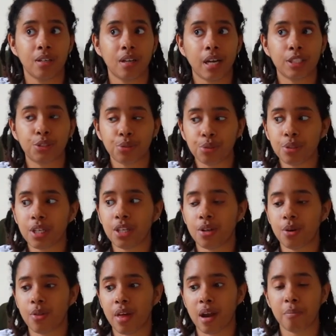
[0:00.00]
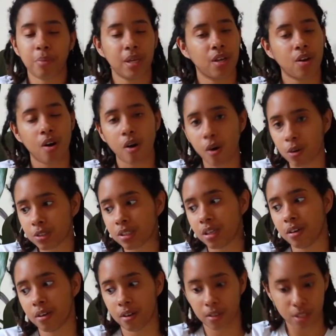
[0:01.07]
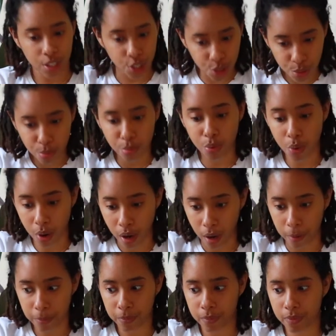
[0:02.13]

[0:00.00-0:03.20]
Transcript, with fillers: I truly know that I'm being called to do more